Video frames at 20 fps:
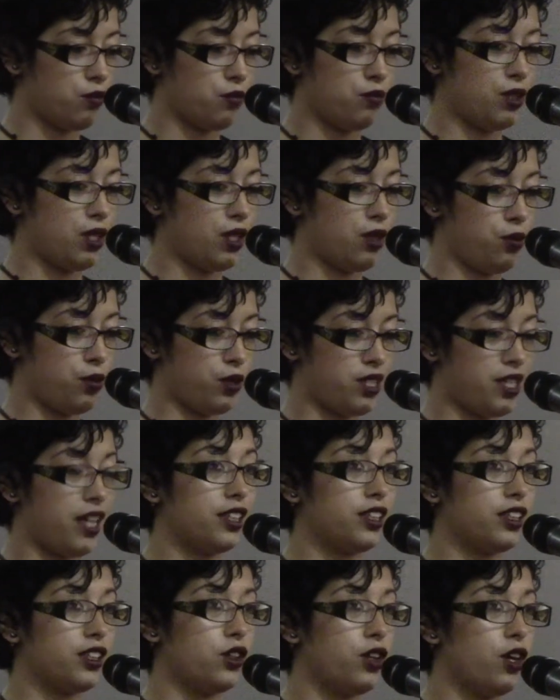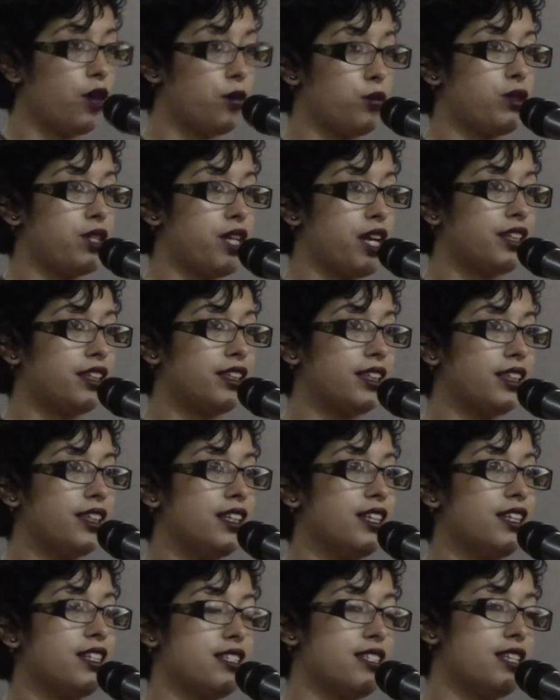be it protected or
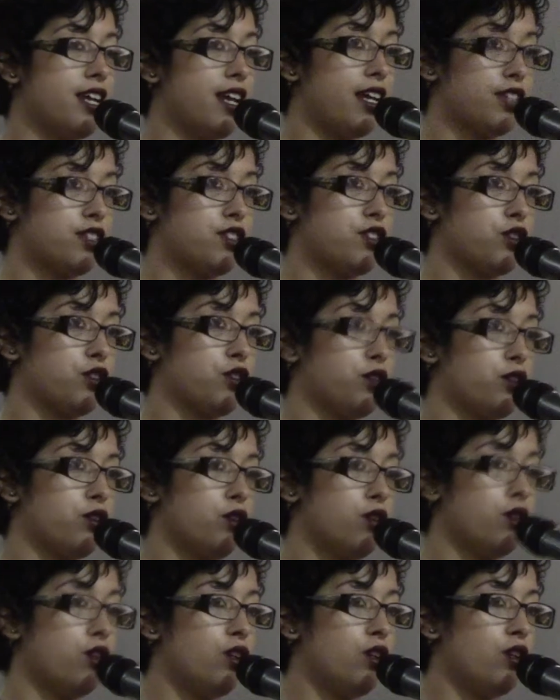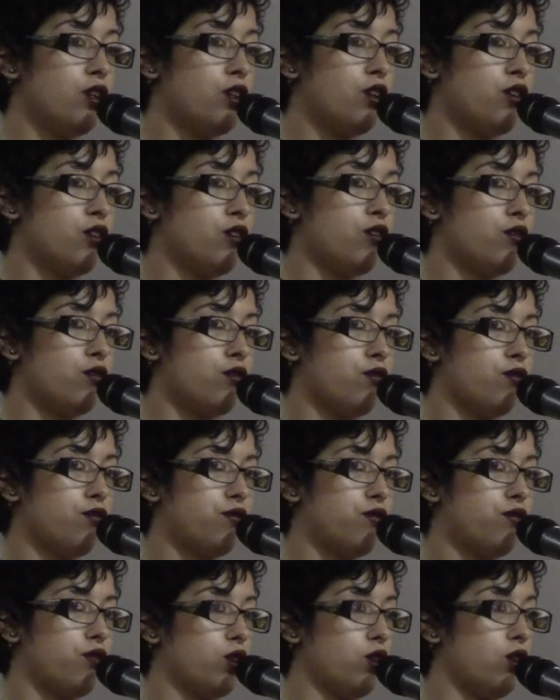unprotected, is the answer
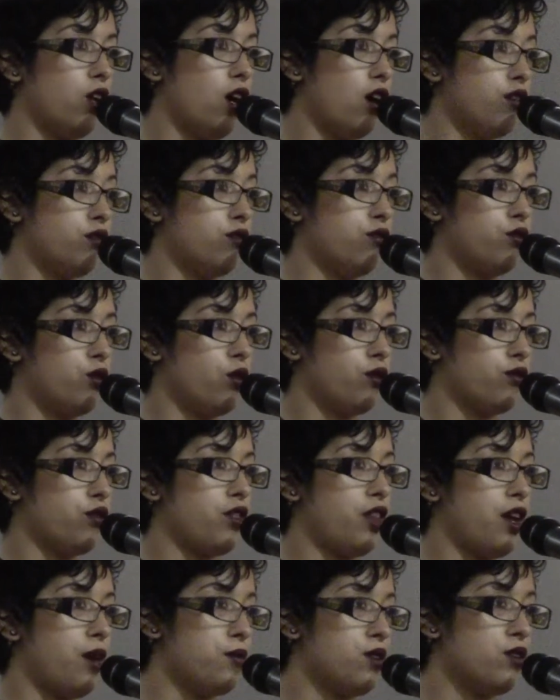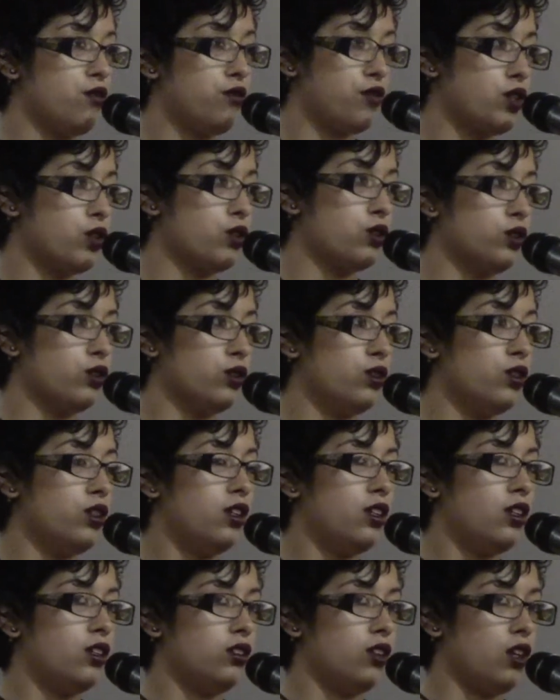for love or for them to feel
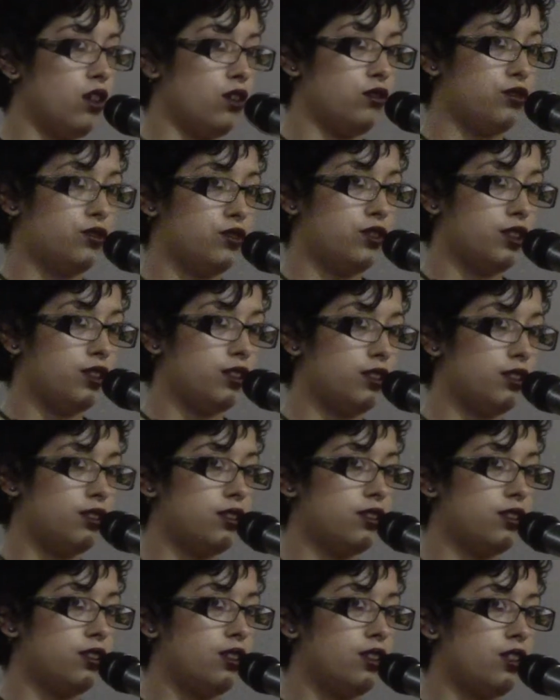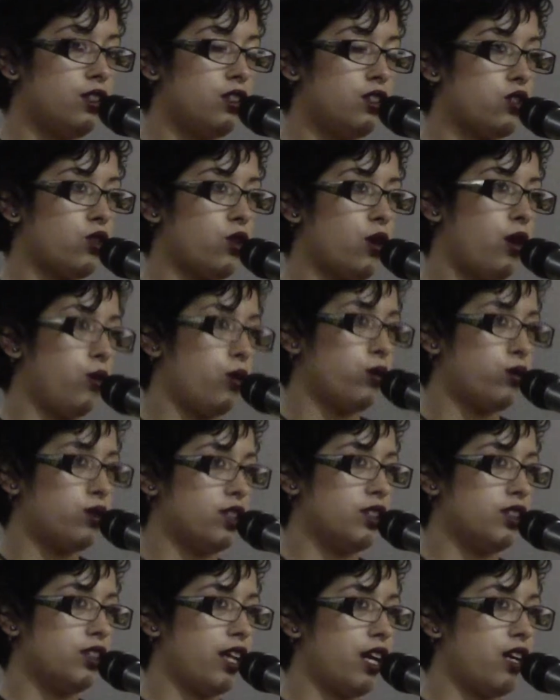loved. So I wrote
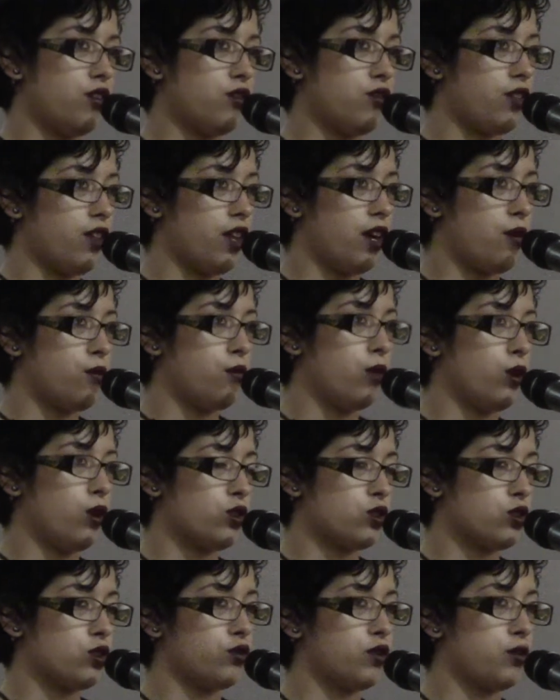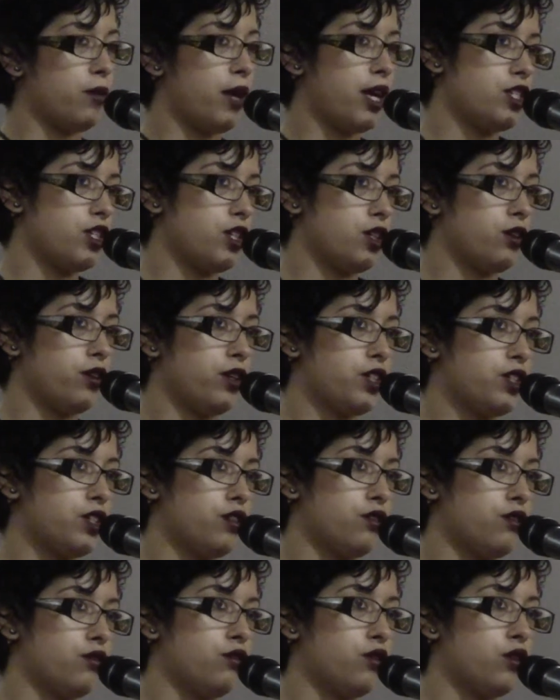this kind of for them, but also for my
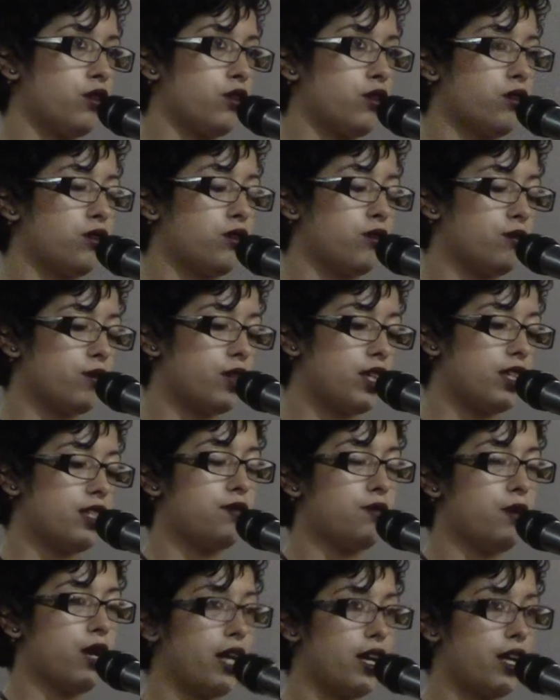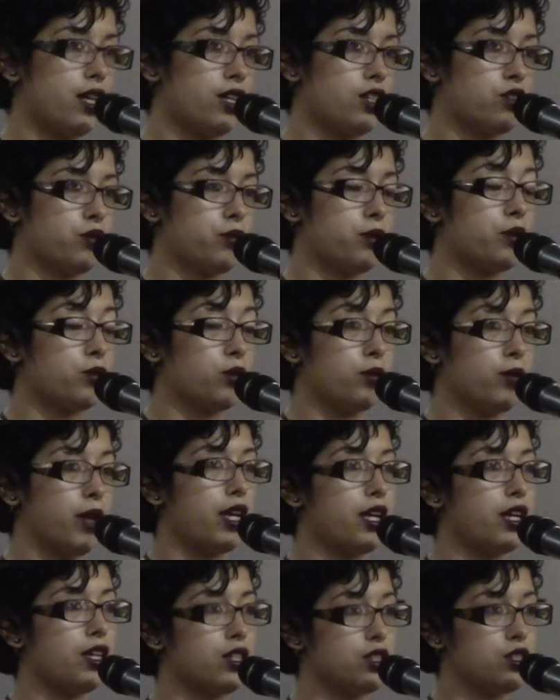generation, for kids my age or people my
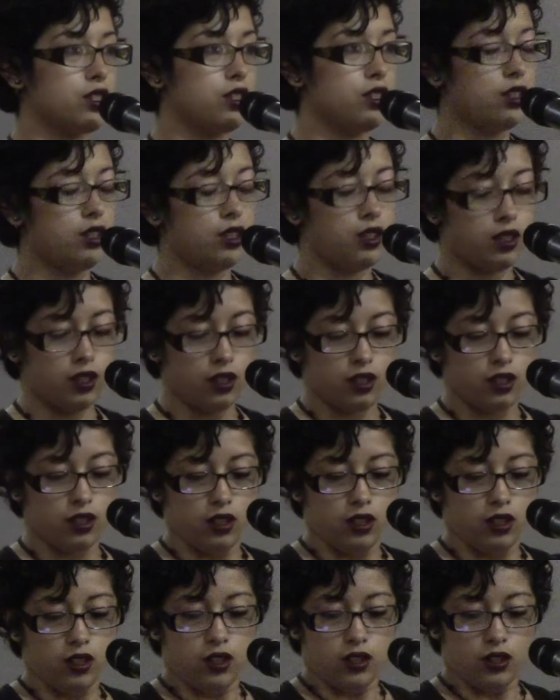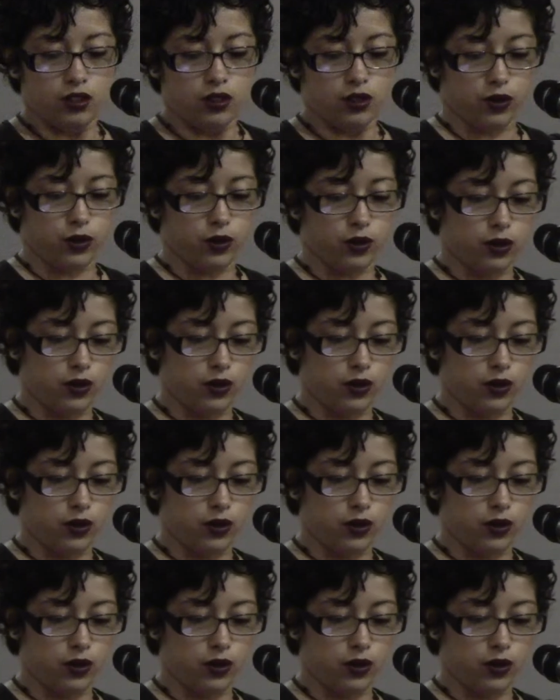age. So.